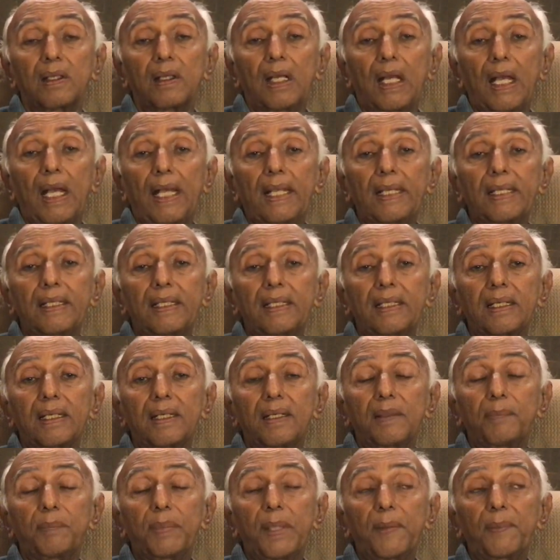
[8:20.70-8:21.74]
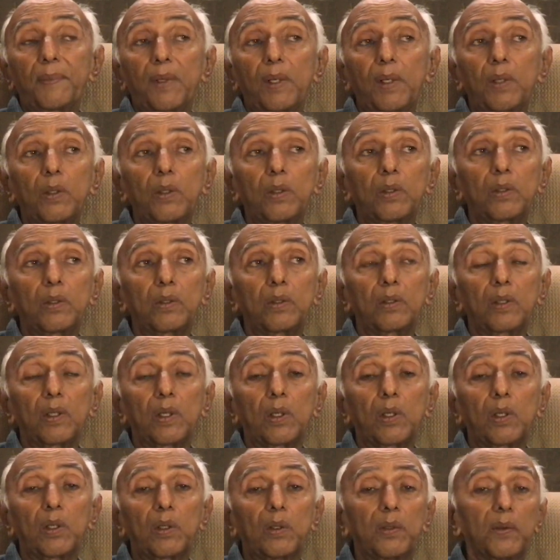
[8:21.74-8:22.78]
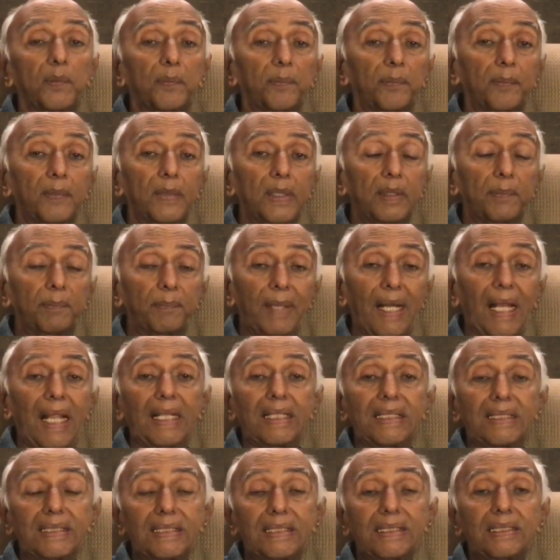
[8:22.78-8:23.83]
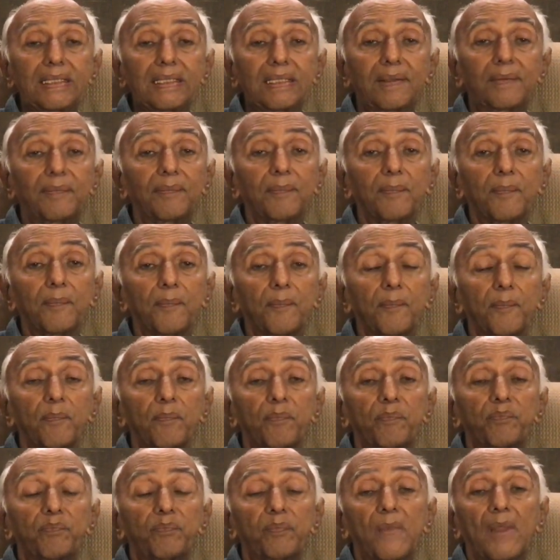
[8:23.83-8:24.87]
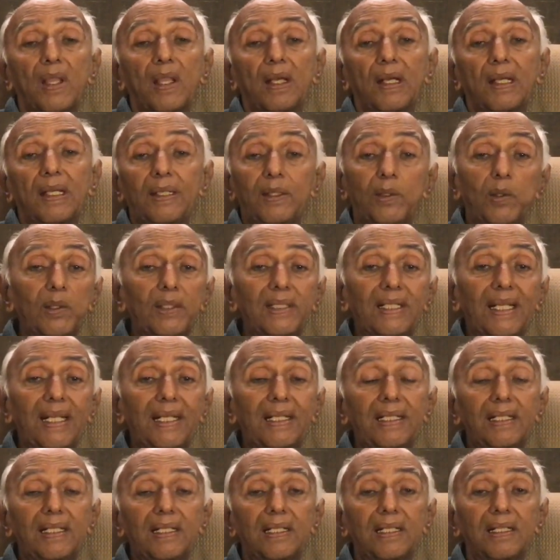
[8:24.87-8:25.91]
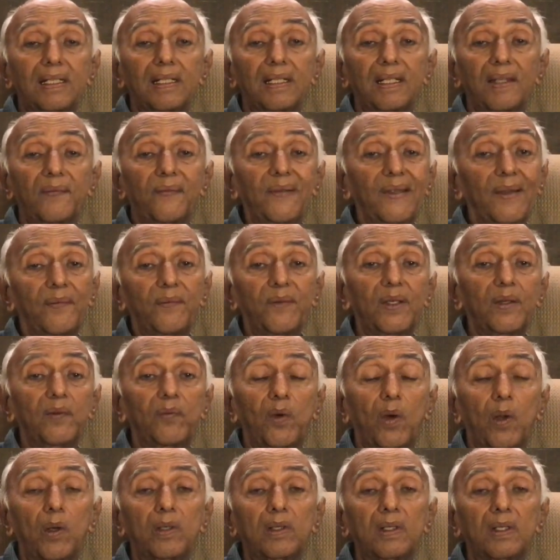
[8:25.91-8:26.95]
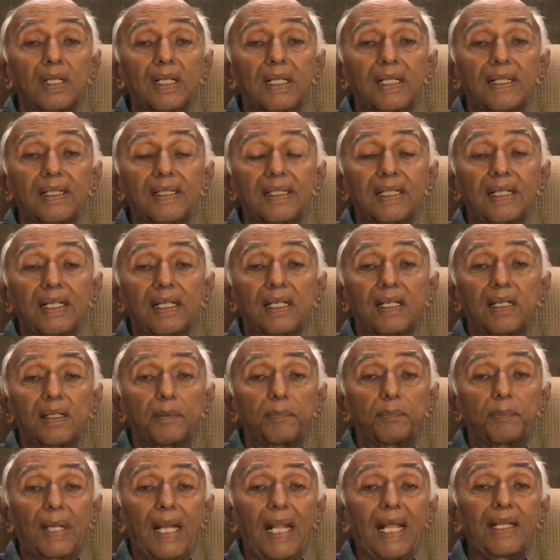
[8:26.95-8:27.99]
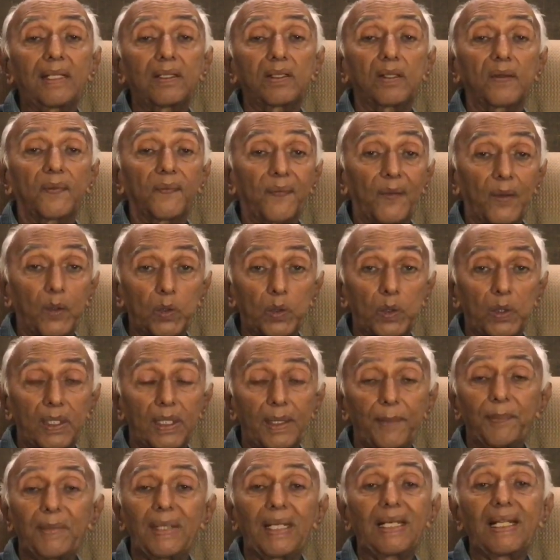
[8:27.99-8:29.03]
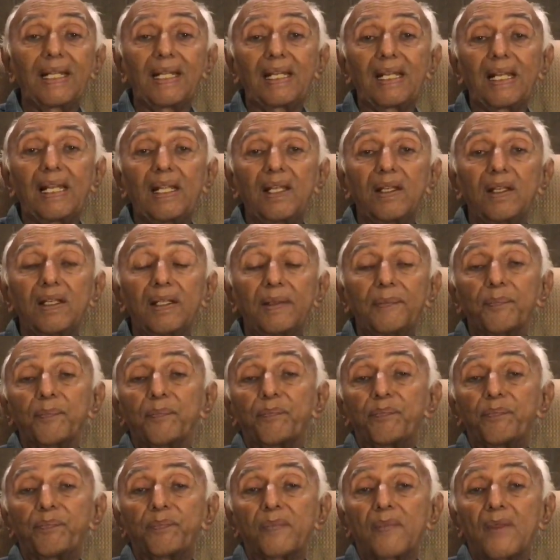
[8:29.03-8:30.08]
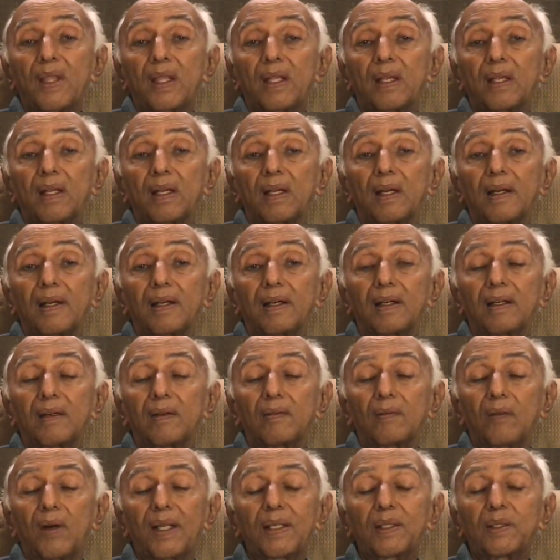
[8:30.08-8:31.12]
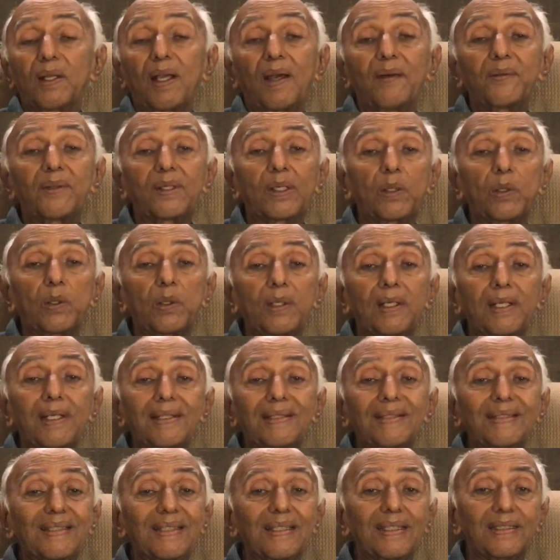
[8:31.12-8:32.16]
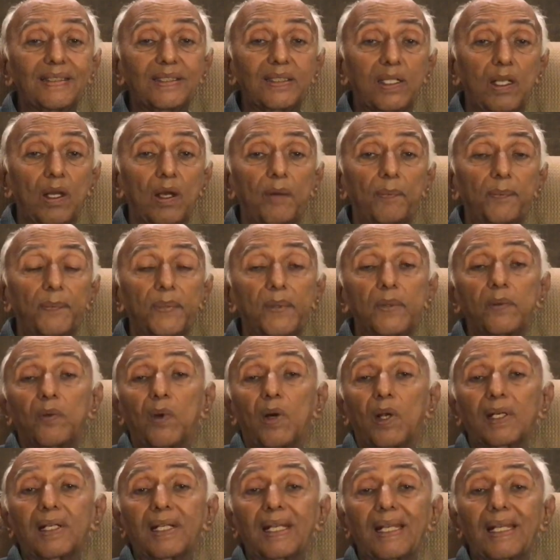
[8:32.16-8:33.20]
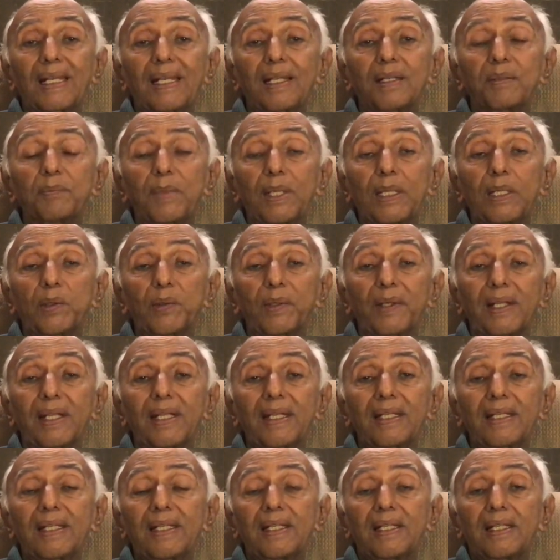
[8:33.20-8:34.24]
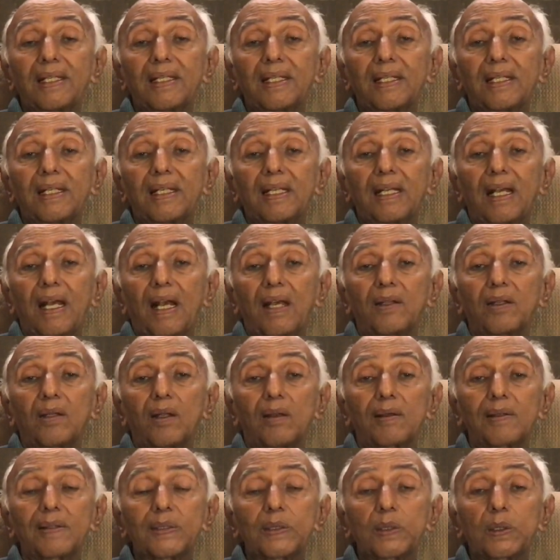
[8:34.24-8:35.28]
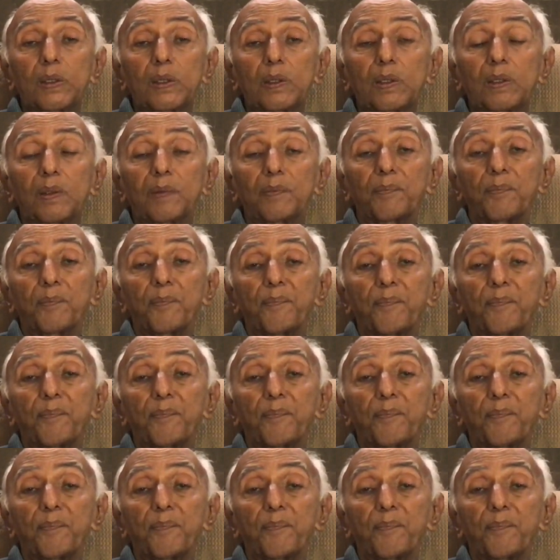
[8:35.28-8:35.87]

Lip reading: And people who grow plants know that if you want the plant to fruit immediately, what you have to do is stop watering and manuring, and also